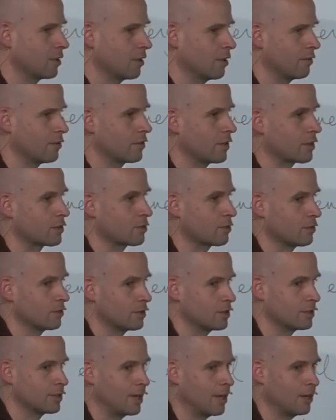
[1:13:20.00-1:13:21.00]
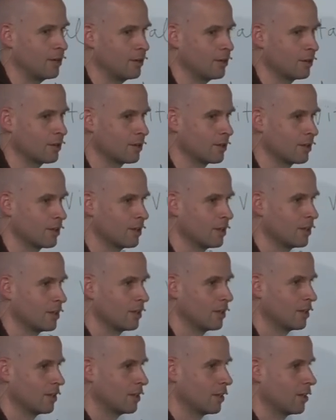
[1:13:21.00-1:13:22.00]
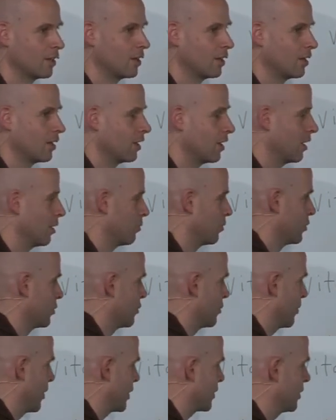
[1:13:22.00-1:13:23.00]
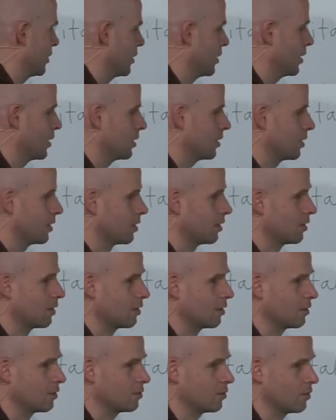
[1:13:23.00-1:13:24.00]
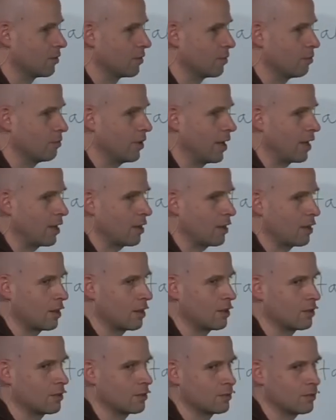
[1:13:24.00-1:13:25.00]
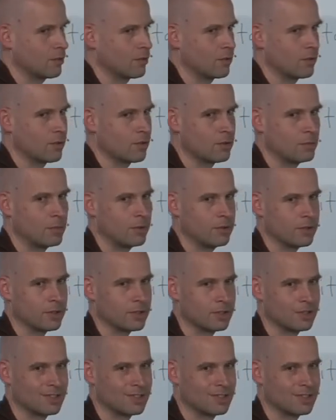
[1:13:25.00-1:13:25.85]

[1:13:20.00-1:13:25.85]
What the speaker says: of sexual desire, and we're directing it towards the breath, towards the spirit,